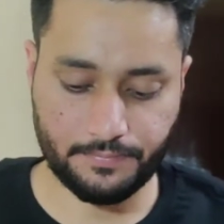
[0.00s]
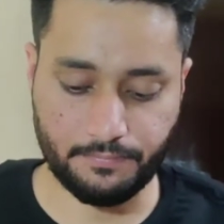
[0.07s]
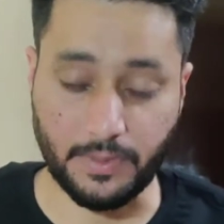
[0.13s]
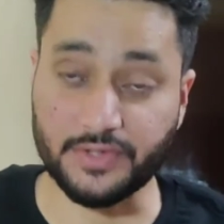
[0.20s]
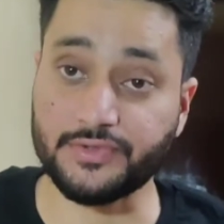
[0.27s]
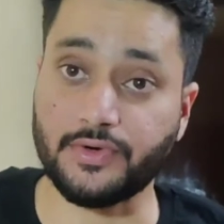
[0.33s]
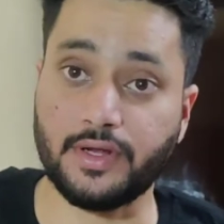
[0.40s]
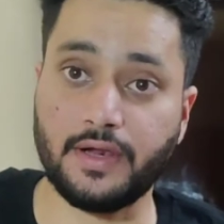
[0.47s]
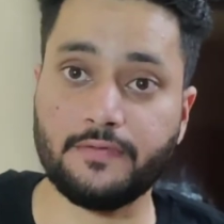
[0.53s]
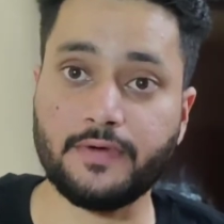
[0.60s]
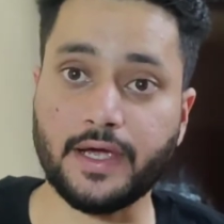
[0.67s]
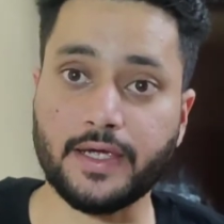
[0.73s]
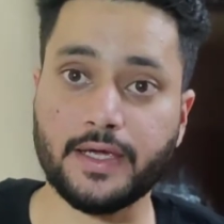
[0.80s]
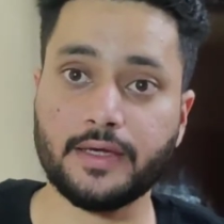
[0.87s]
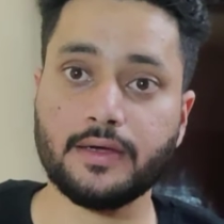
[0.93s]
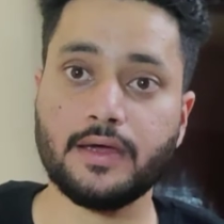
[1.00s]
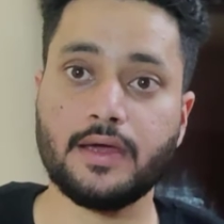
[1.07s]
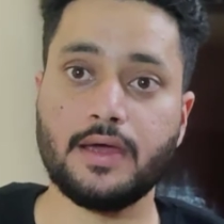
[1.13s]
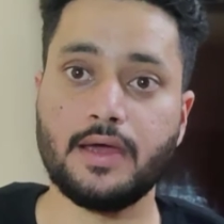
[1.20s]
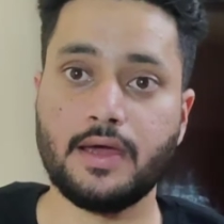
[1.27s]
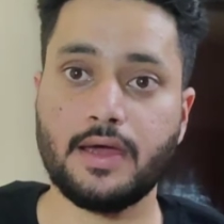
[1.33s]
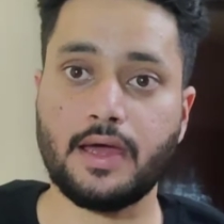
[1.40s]
Master Glyph Hacking,
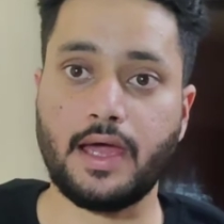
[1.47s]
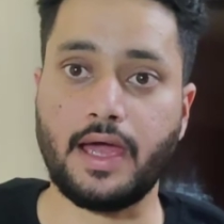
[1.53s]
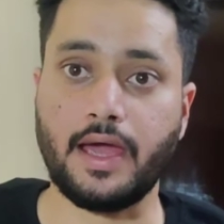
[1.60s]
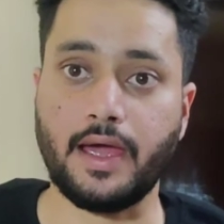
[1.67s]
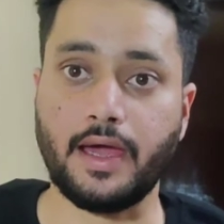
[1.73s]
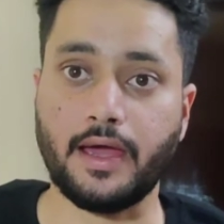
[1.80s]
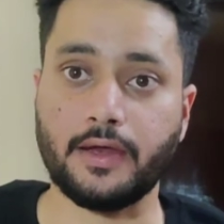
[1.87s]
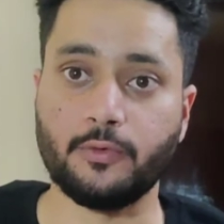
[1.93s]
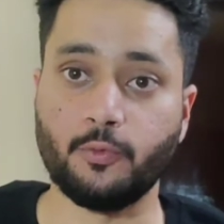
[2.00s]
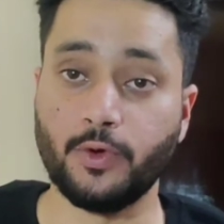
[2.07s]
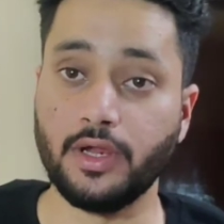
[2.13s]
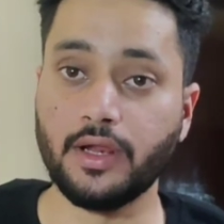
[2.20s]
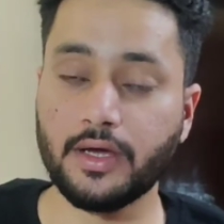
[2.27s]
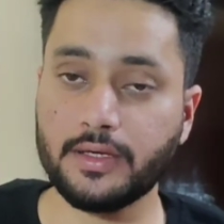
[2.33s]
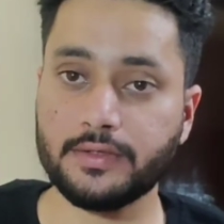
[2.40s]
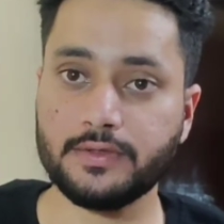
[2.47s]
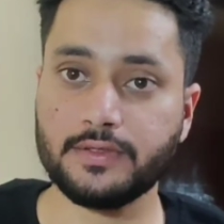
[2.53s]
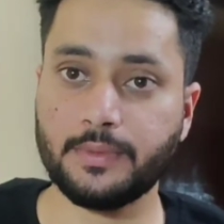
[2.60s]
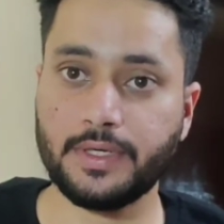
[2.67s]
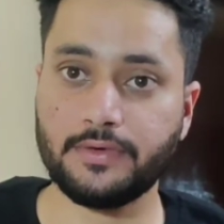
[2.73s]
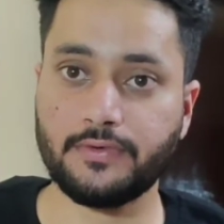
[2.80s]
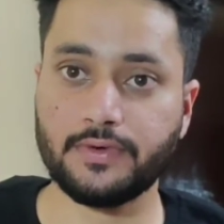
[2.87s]
and we'll learn
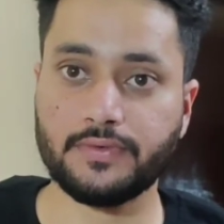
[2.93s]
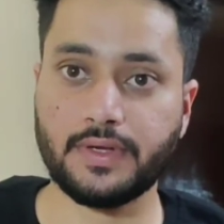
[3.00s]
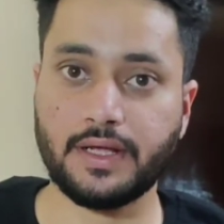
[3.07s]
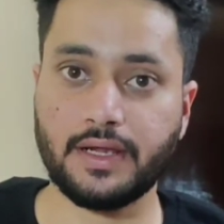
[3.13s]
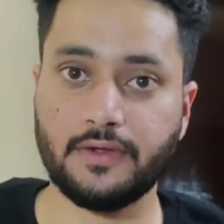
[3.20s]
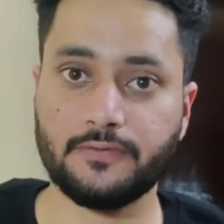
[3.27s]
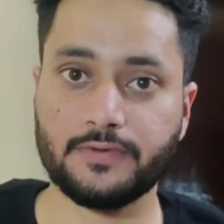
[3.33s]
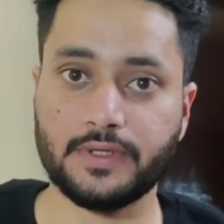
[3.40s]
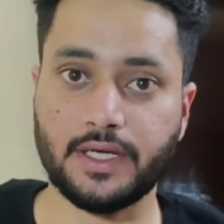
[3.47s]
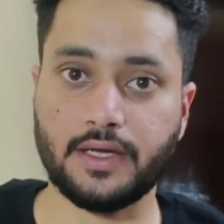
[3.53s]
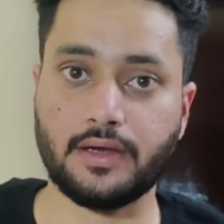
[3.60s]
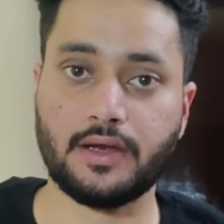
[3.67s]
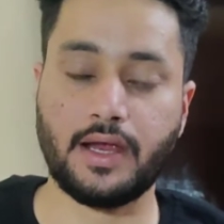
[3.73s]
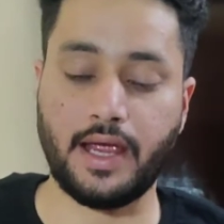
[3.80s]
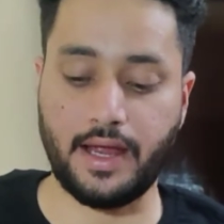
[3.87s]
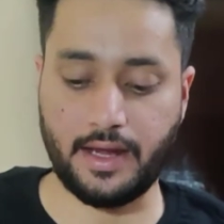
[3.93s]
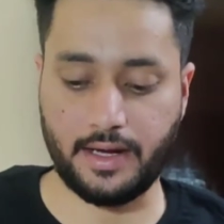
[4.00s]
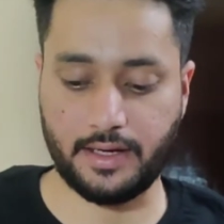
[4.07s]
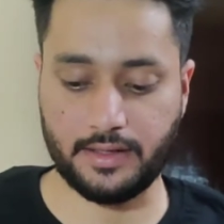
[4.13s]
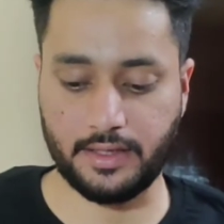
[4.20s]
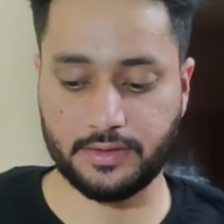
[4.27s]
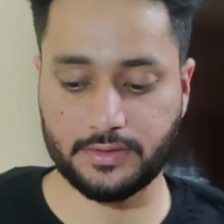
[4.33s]
some interesting glyphs here,
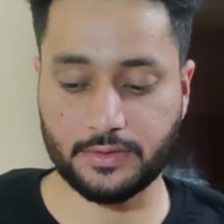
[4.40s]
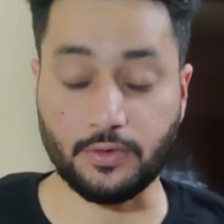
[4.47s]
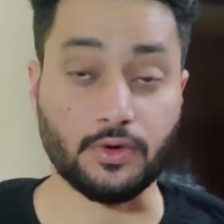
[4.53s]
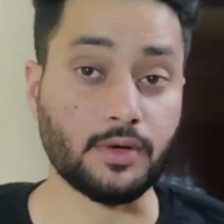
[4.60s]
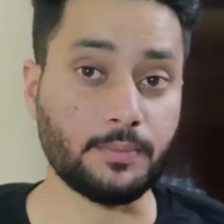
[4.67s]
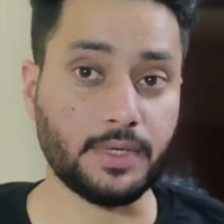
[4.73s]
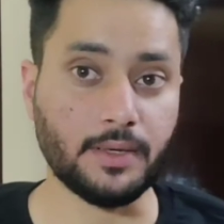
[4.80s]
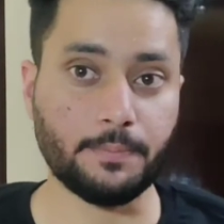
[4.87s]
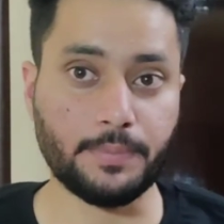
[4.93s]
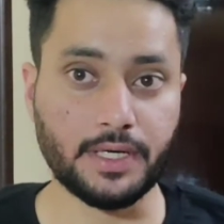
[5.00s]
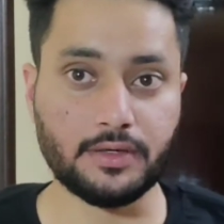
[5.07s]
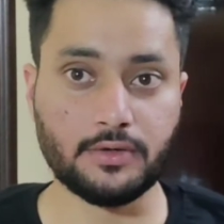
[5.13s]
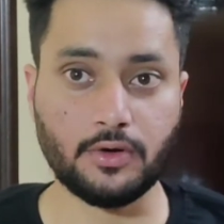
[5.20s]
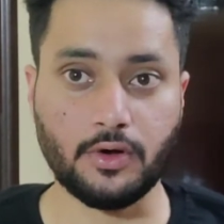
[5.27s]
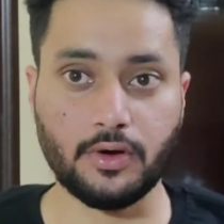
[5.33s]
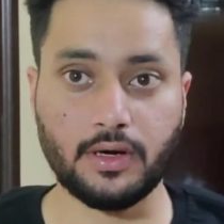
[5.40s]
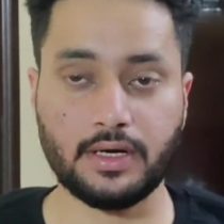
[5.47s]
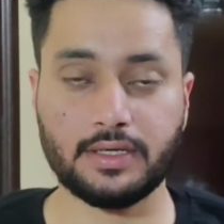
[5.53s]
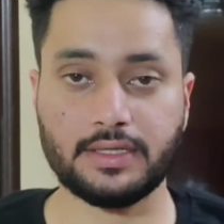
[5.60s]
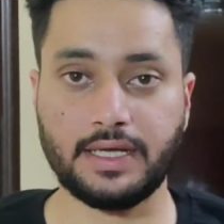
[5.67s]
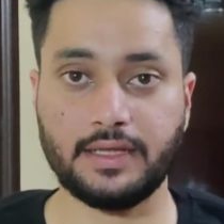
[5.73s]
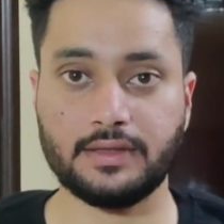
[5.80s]
and it's gonna be a bit
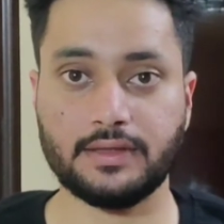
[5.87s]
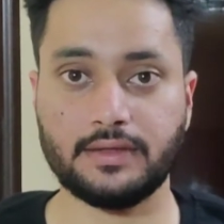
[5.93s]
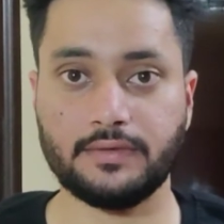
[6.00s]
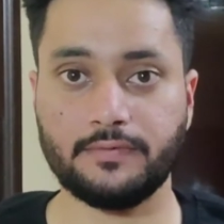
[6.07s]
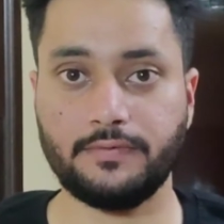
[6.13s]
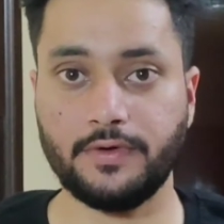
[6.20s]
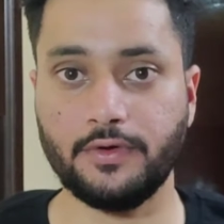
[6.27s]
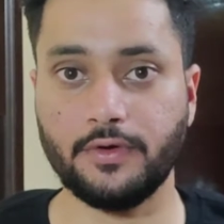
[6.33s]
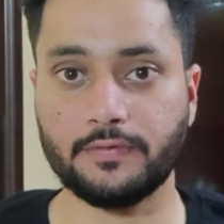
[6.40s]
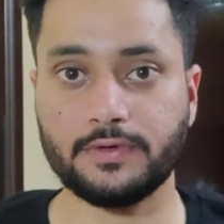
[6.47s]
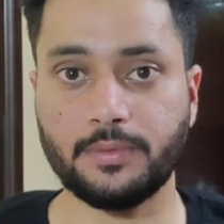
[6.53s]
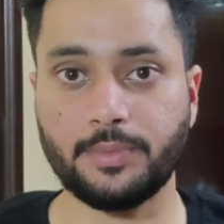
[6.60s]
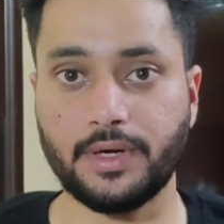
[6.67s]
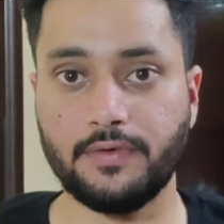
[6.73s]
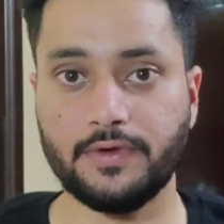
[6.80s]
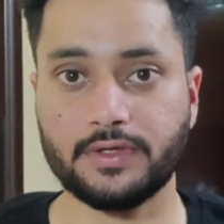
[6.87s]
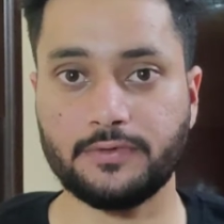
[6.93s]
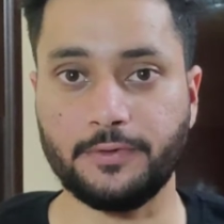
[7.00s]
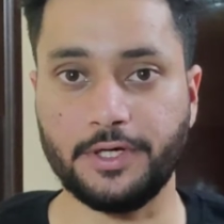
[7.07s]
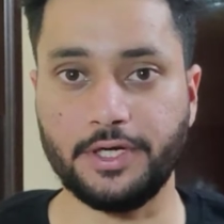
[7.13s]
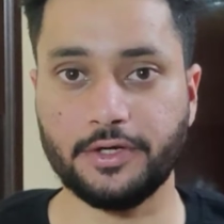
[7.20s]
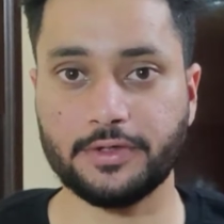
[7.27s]
longer than few of the previous
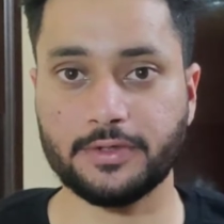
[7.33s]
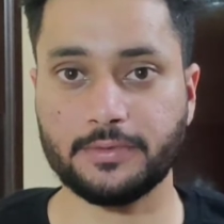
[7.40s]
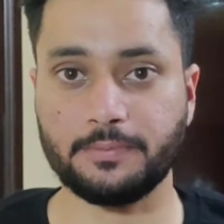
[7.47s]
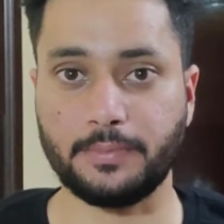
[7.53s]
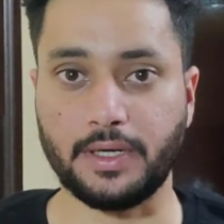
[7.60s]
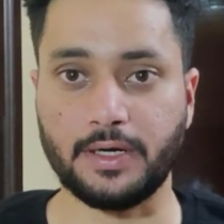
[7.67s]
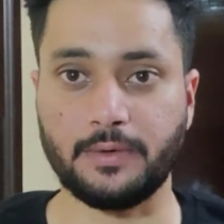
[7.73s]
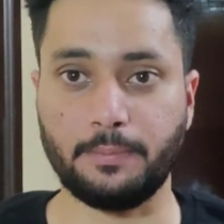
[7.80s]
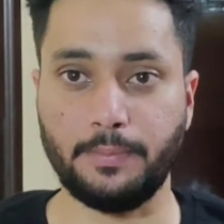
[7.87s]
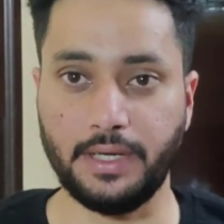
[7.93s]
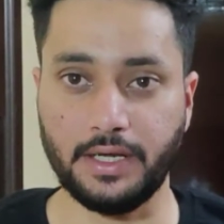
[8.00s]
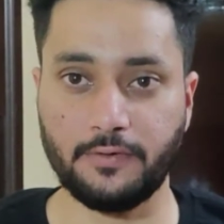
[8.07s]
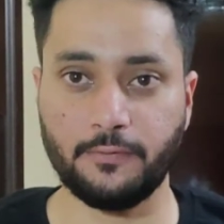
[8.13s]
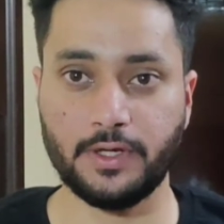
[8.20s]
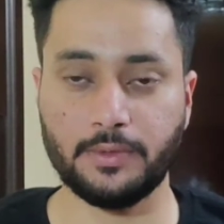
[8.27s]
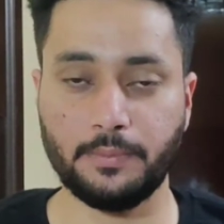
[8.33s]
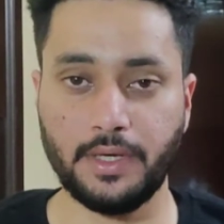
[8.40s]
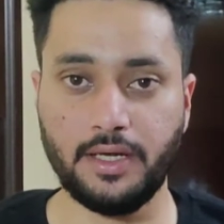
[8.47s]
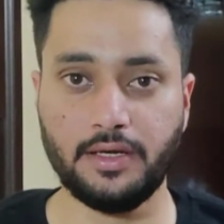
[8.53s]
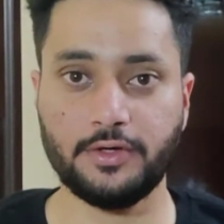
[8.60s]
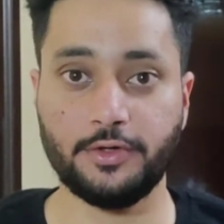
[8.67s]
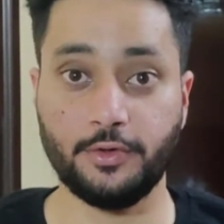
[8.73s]
videos, but bear with
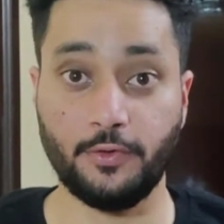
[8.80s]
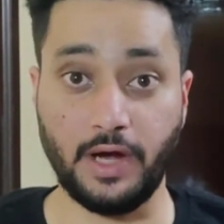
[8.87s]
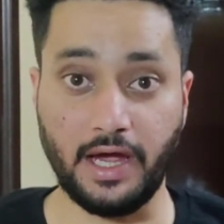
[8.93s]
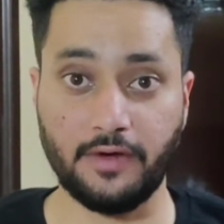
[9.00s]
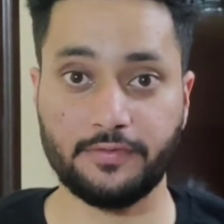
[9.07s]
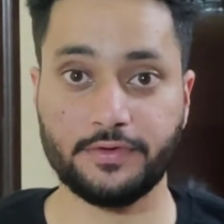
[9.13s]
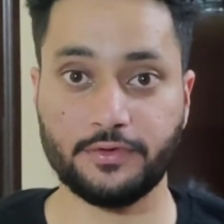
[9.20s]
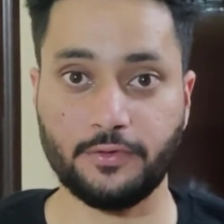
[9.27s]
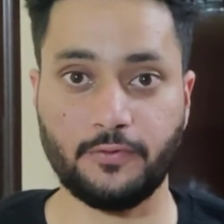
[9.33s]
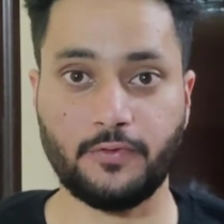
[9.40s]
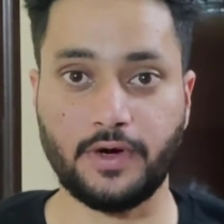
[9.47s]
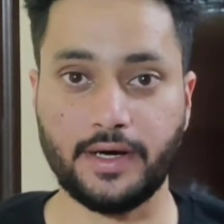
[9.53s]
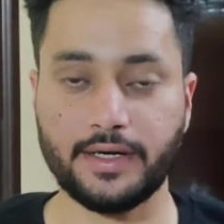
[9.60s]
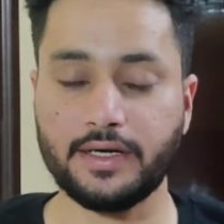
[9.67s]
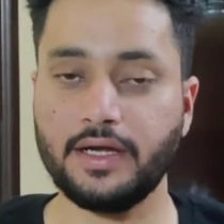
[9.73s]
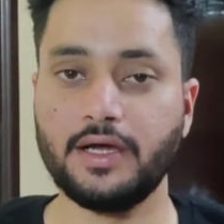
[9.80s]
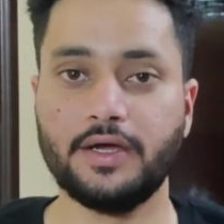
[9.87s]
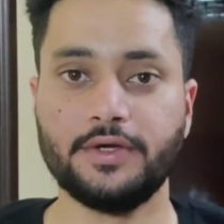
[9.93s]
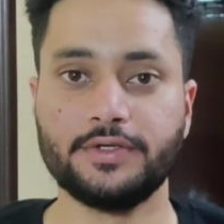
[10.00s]
me, you have so far.